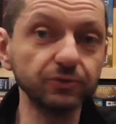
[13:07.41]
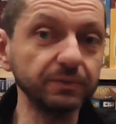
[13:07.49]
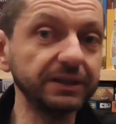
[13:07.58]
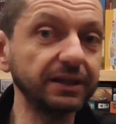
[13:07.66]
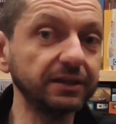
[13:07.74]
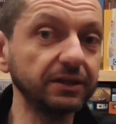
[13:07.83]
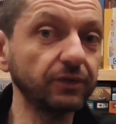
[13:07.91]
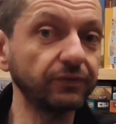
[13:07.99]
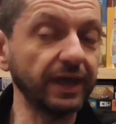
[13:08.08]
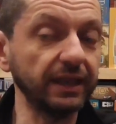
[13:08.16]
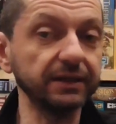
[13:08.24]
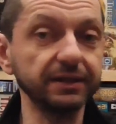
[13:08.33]
To me, the idea
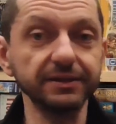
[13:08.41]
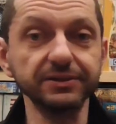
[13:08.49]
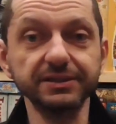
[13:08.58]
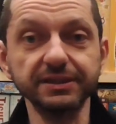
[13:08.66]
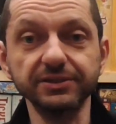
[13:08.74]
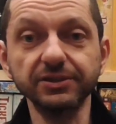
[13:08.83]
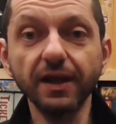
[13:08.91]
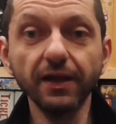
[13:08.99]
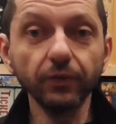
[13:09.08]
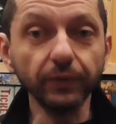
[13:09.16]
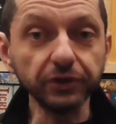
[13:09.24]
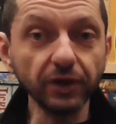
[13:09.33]
of elegance is
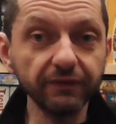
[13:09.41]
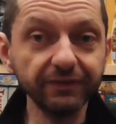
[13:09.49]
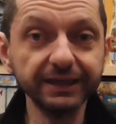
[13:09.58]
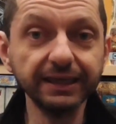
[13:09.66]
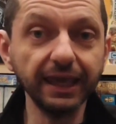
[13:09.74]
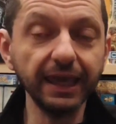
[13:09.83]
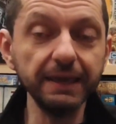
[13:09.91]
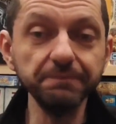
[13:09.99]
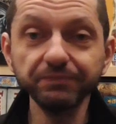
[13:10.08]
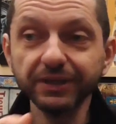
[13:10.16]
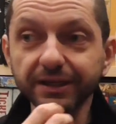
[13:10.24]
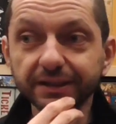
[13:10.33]
when you have a game